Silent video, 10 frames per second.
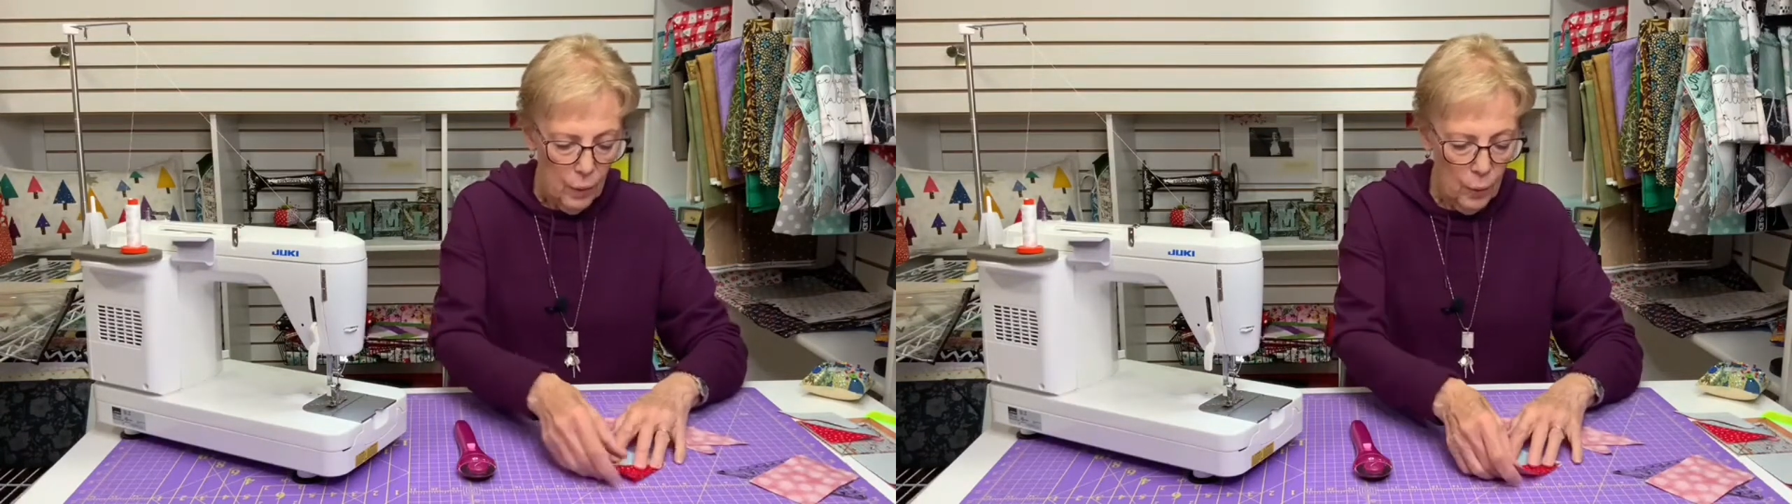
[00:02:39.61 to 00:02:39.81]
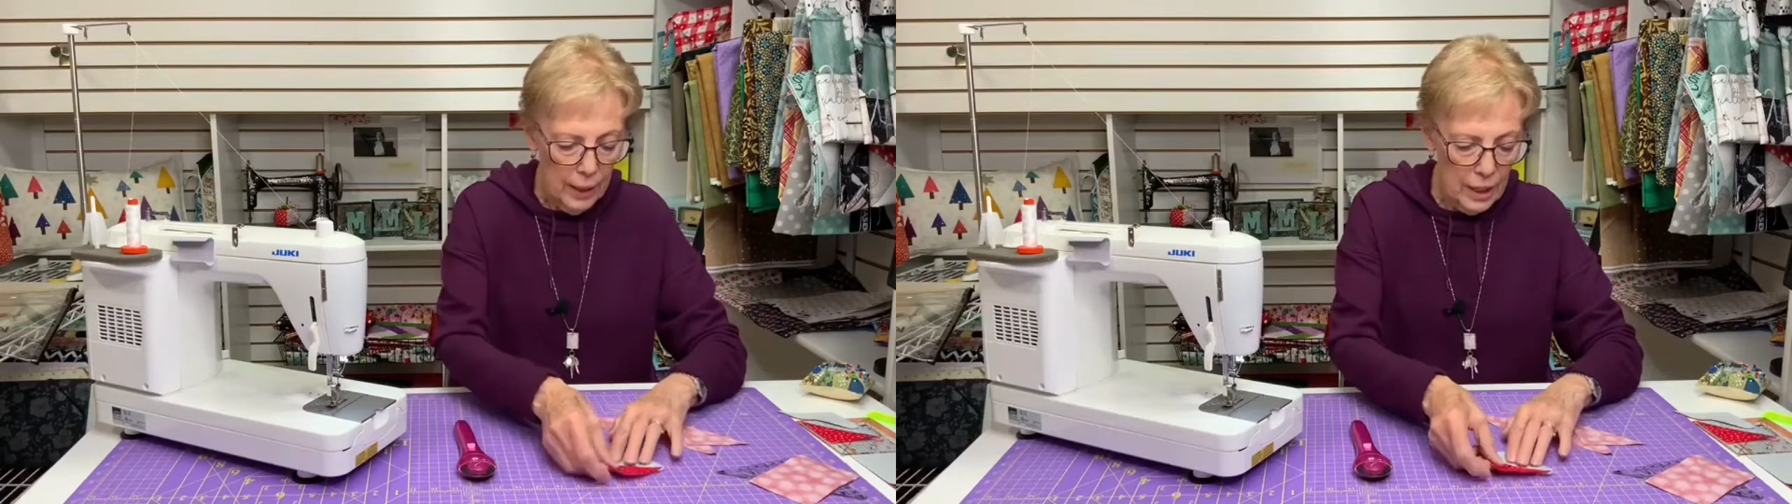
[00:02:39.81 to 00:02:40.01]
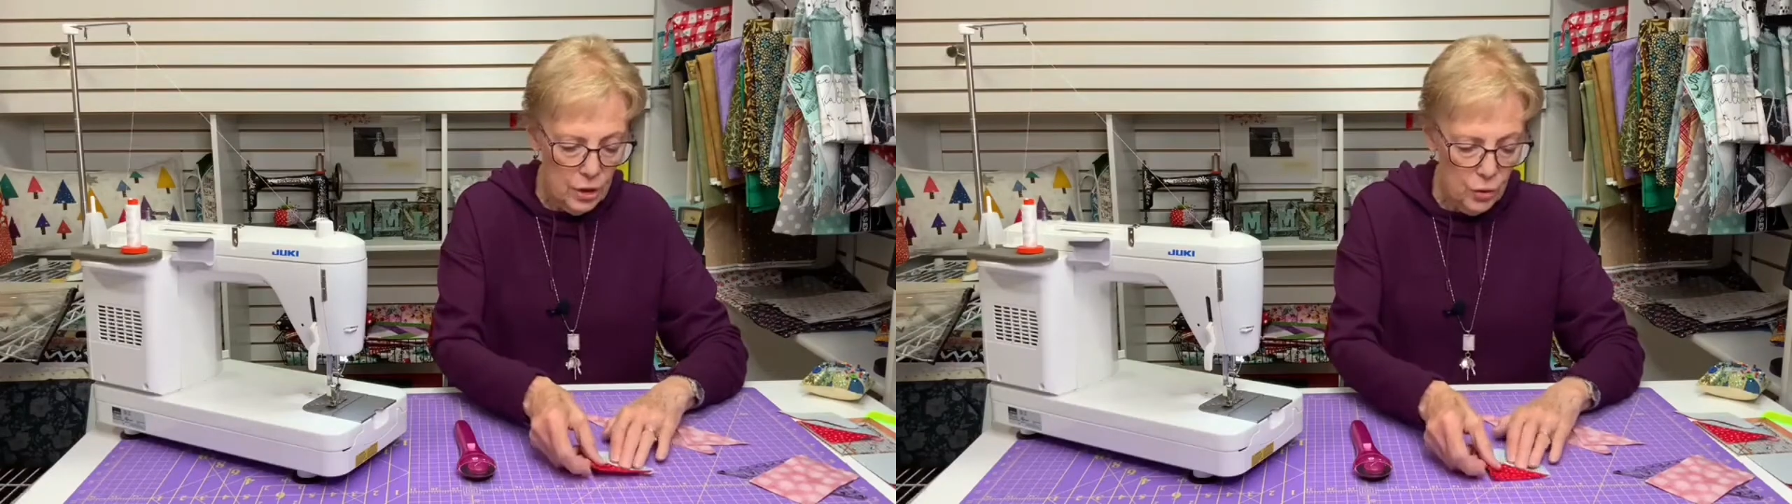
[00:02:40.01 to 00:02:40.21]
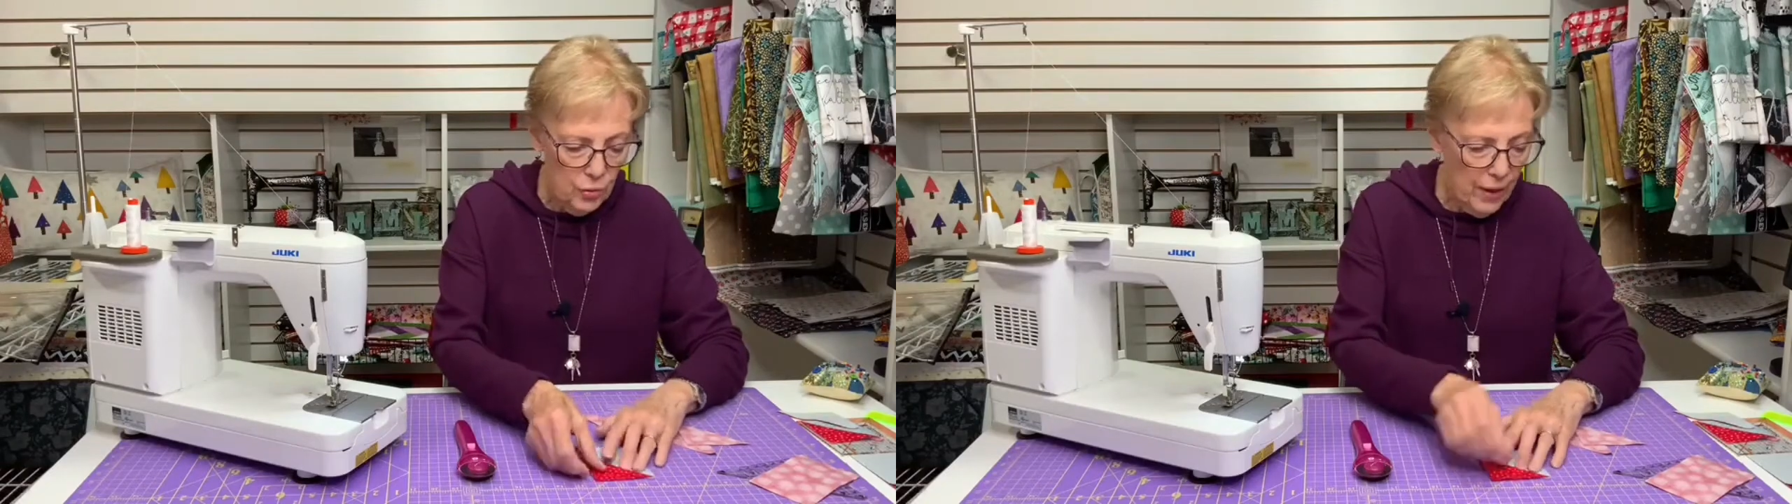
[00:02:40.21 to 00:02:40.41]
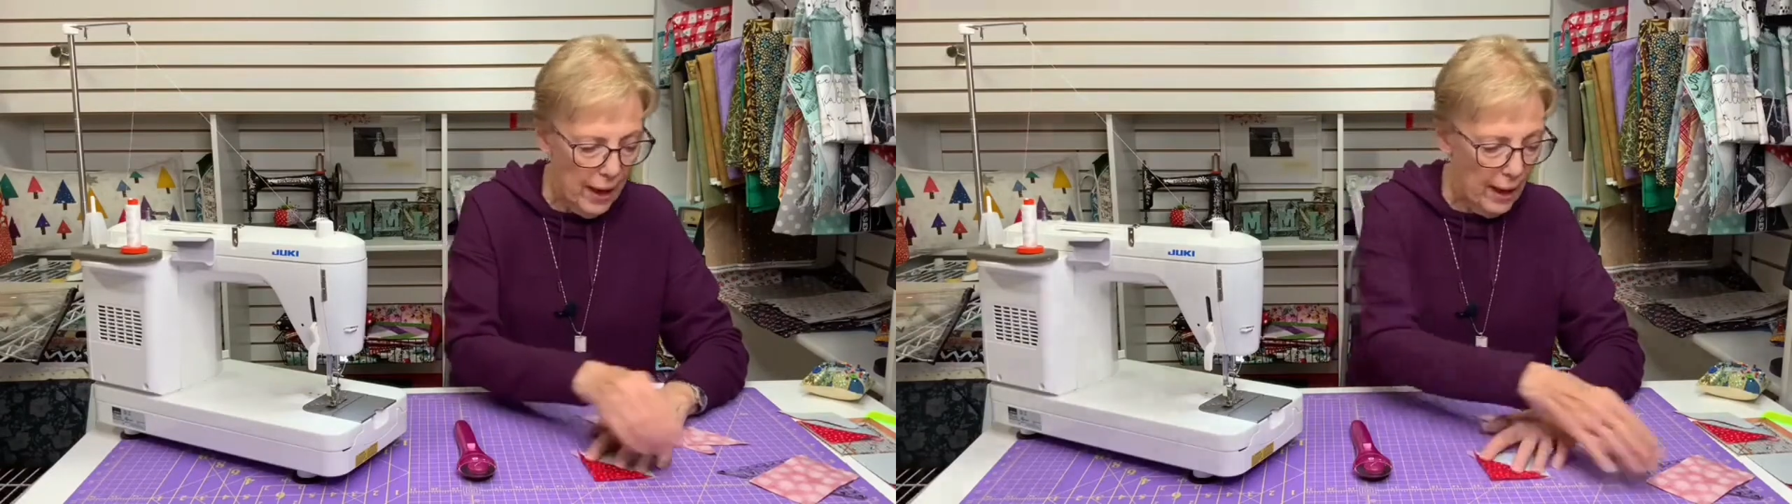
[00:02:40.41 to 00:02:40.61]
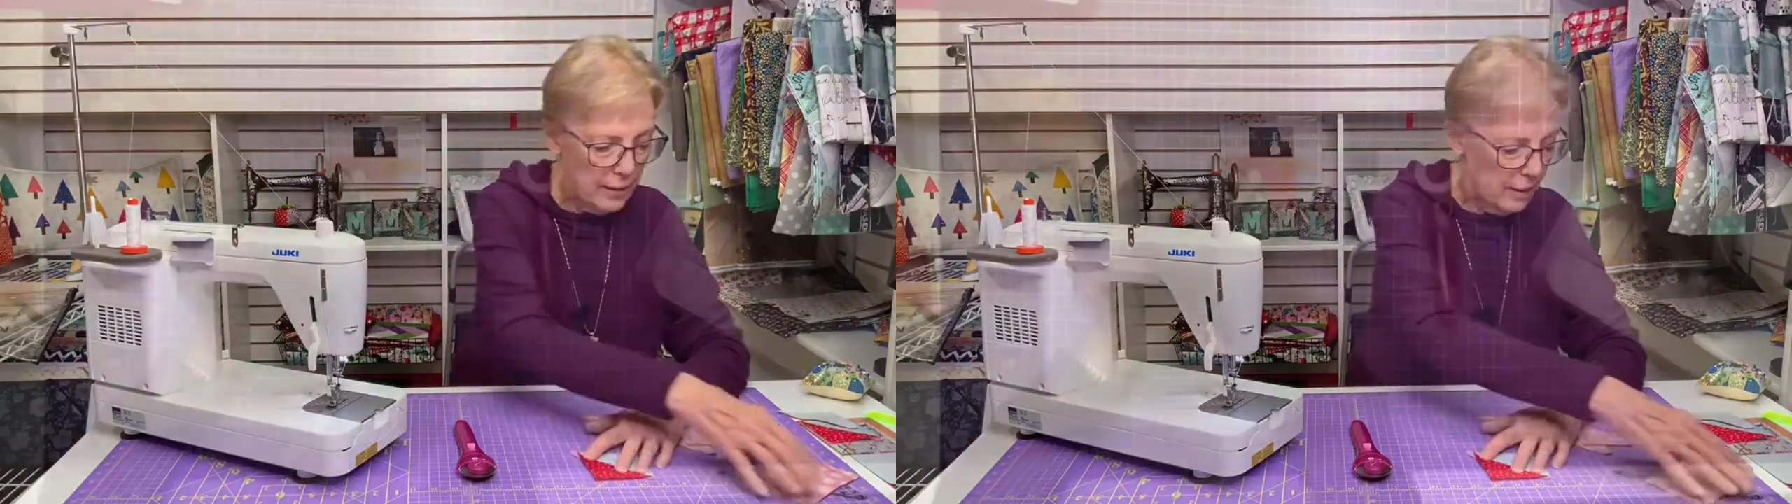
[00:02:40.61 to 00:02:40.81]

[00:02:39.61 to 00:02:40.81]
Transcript: When I do that,